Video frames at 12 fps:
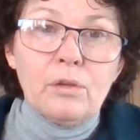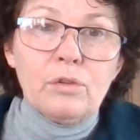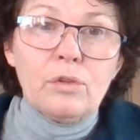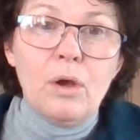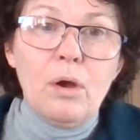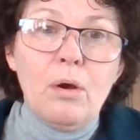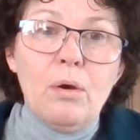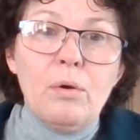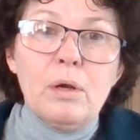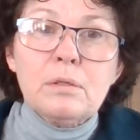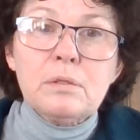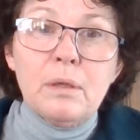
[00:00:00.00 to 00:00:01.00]
So
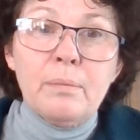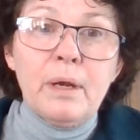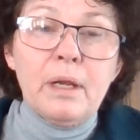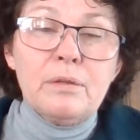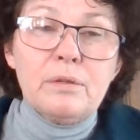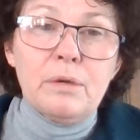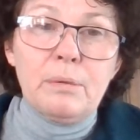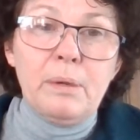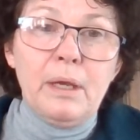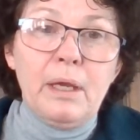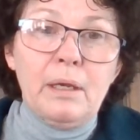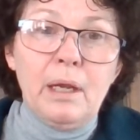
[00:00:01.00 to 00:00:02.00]
somebody's
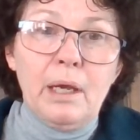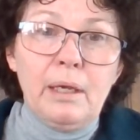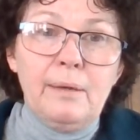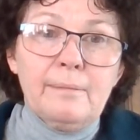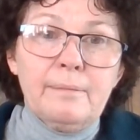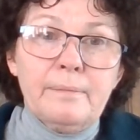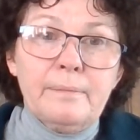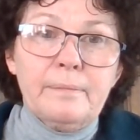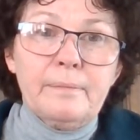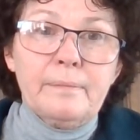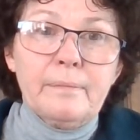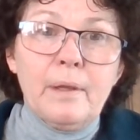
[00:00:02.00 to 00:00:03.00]
creeping at night,
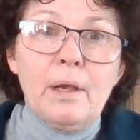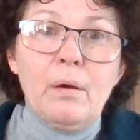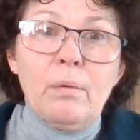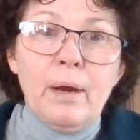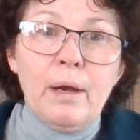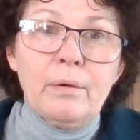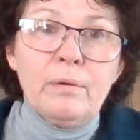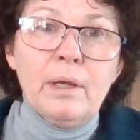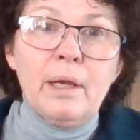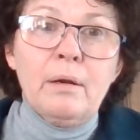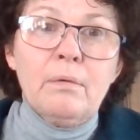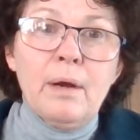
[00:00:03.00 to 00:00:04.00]
around
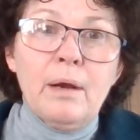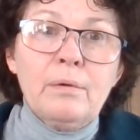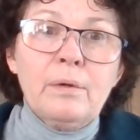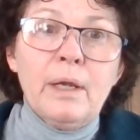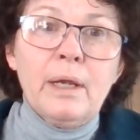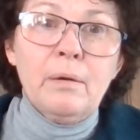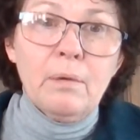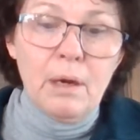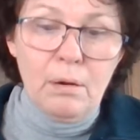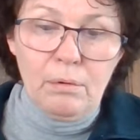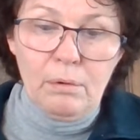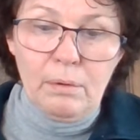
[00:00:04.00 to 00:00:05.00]
and around and
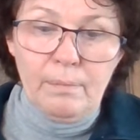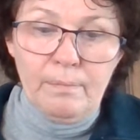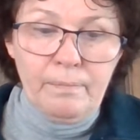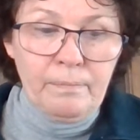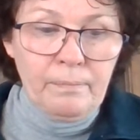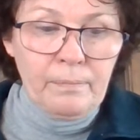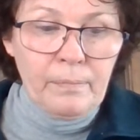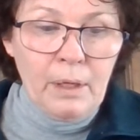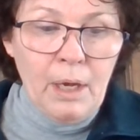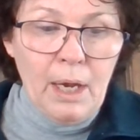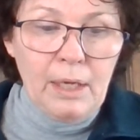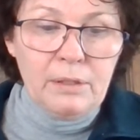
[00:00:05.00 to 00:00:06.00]
around.
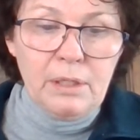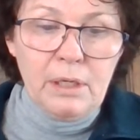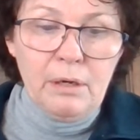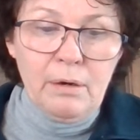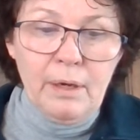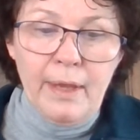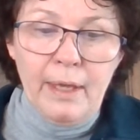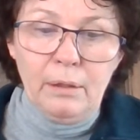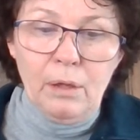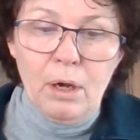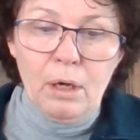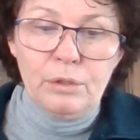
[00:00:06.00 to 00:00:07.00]
I see her on that
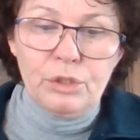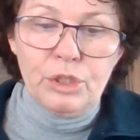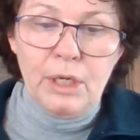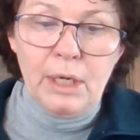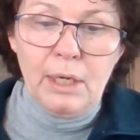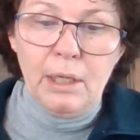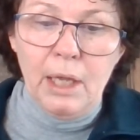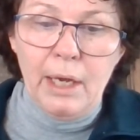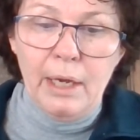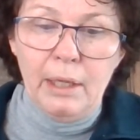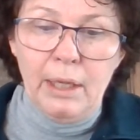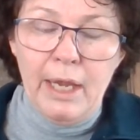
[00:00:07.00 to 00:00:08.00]
long shaded
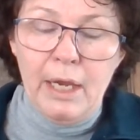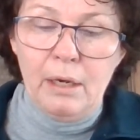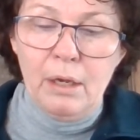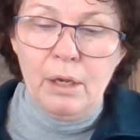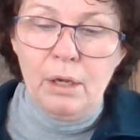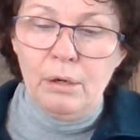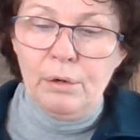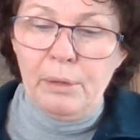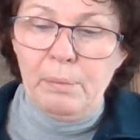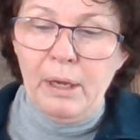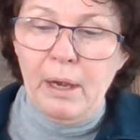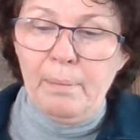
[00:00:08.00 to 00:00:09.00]
lane,
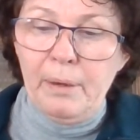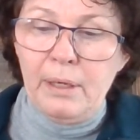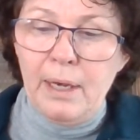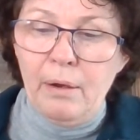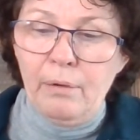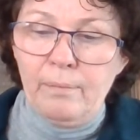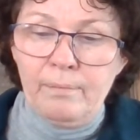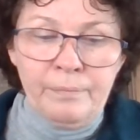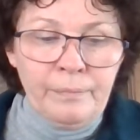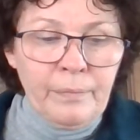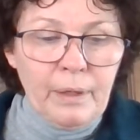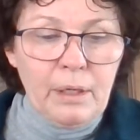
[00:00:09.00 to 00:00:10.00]
creeping up and down.
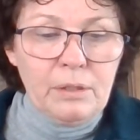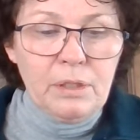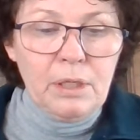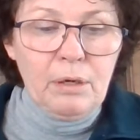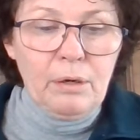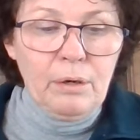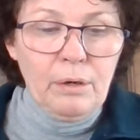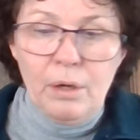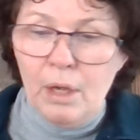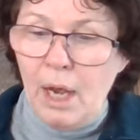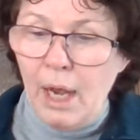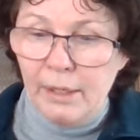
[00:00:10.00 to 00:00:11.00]
I
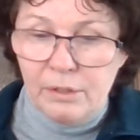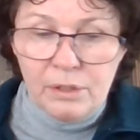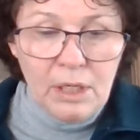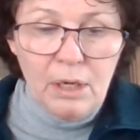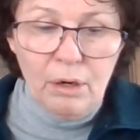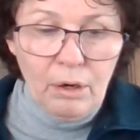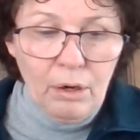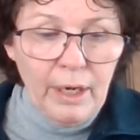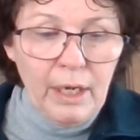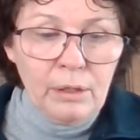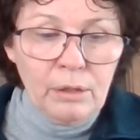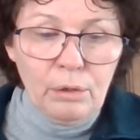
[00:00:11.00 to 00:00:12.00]
see her
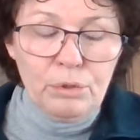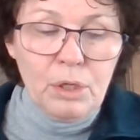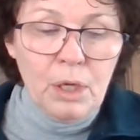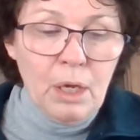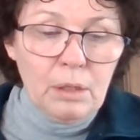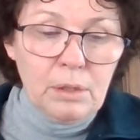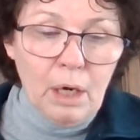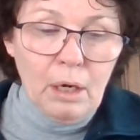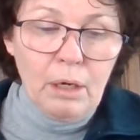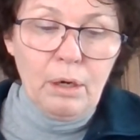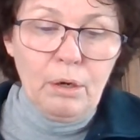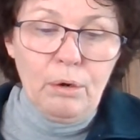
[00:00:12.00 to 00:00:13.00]
in those
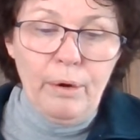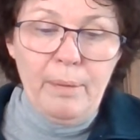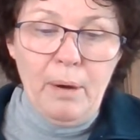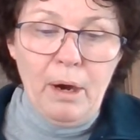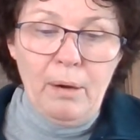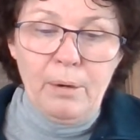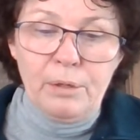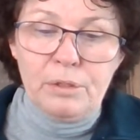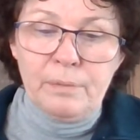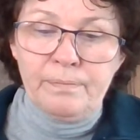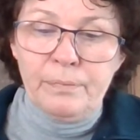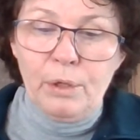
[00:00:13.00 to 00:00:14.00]
dark grape
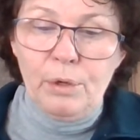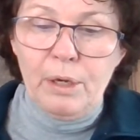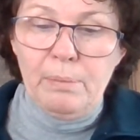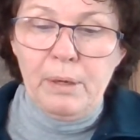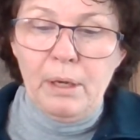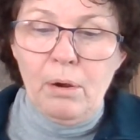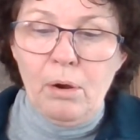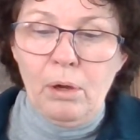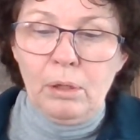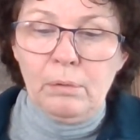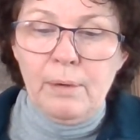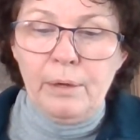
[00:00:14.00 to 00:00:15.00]
arbors, creeping
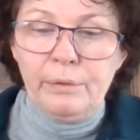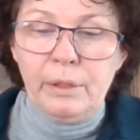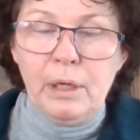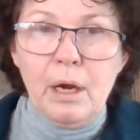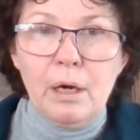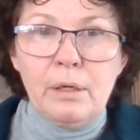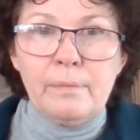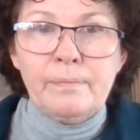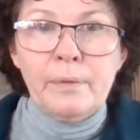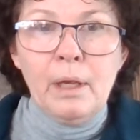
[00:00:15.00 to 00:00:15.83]
all around the garden.